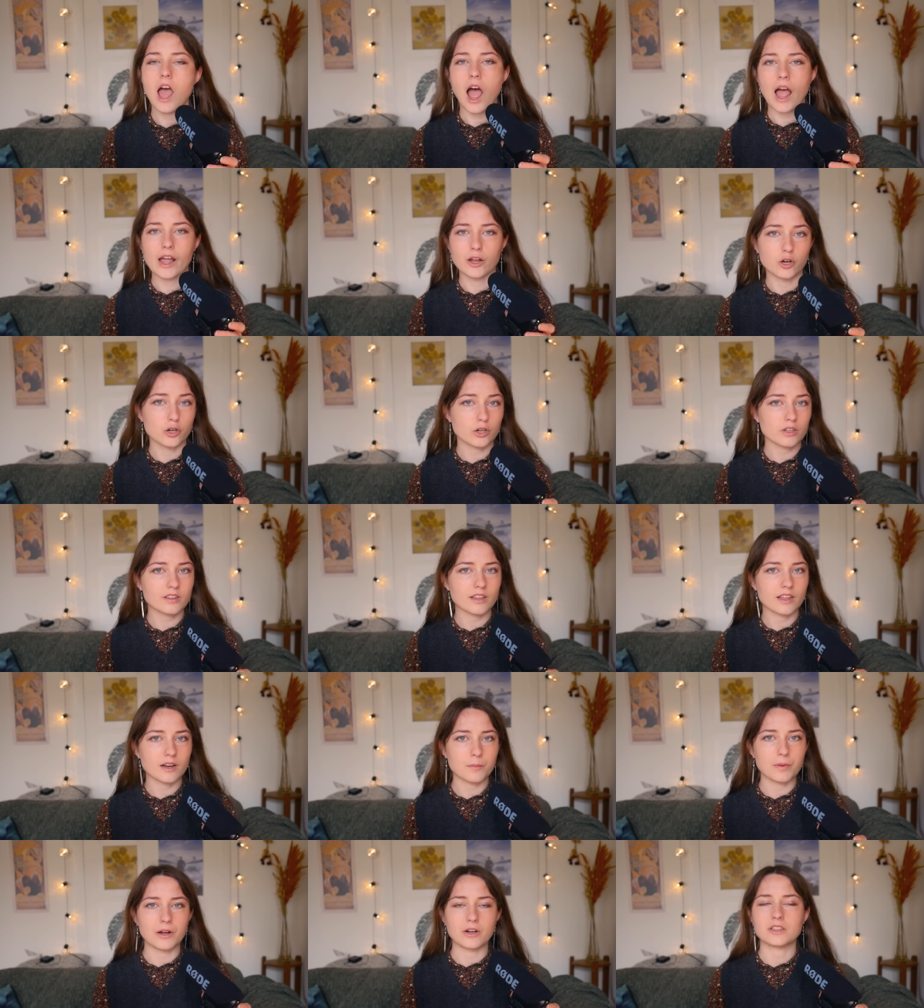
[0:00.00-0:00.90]
I heard
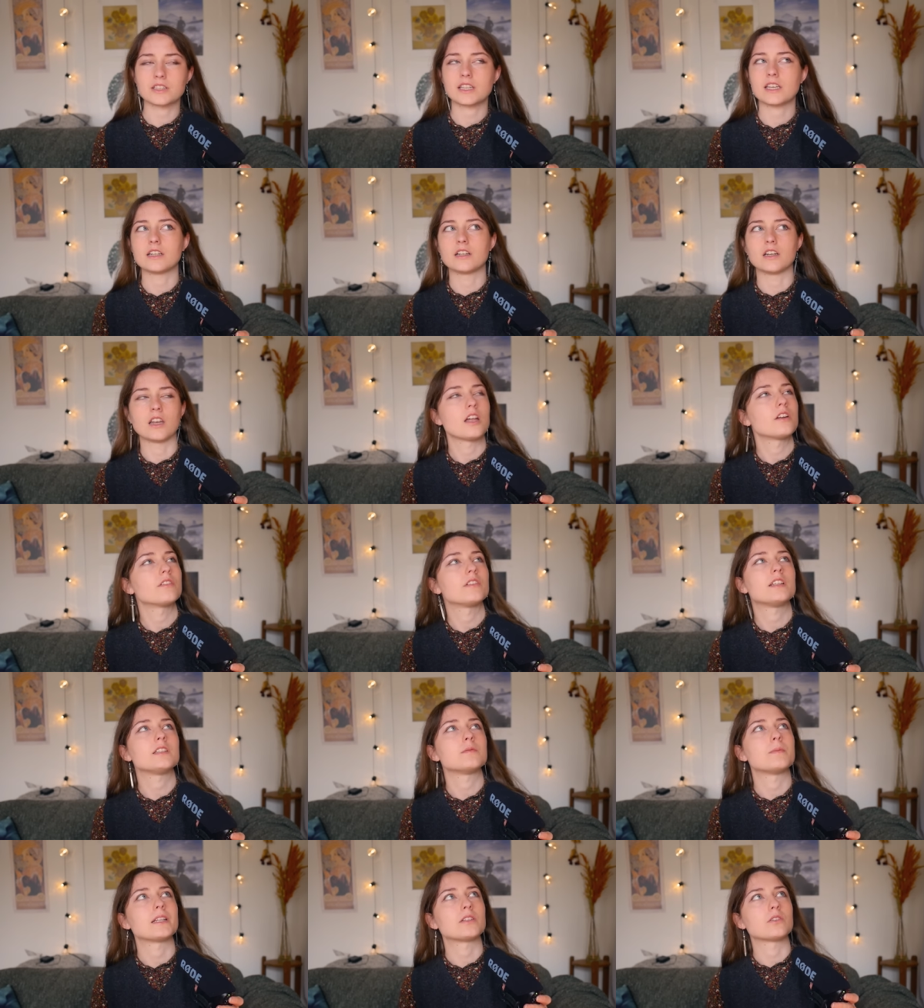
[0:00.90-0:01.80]
that apparently in a lot of
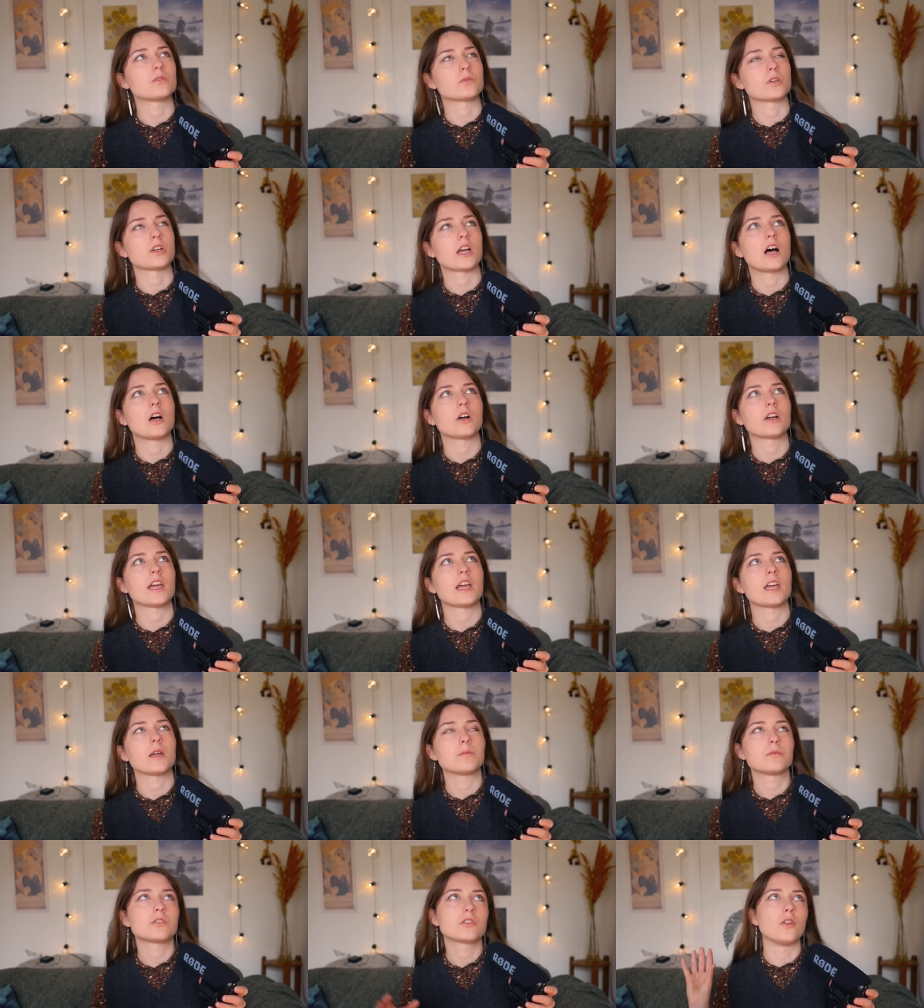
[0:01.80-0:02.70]
these Battle Royale
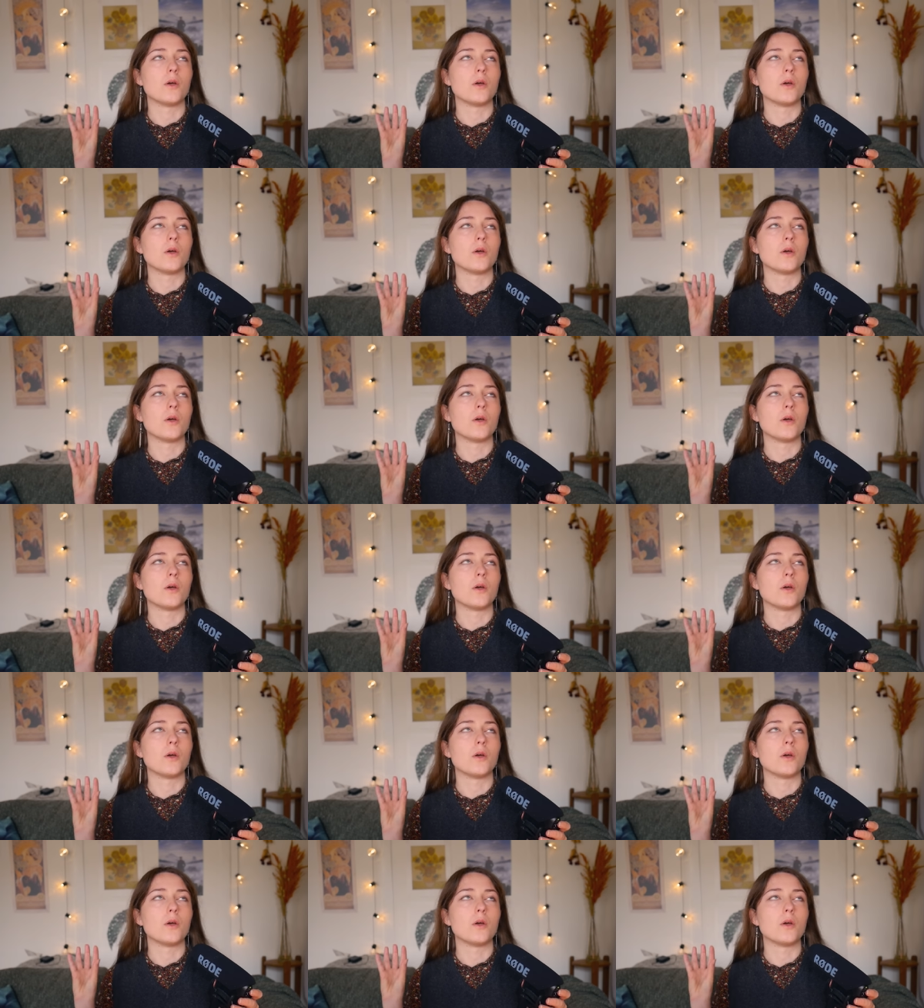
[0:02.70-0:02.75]
games,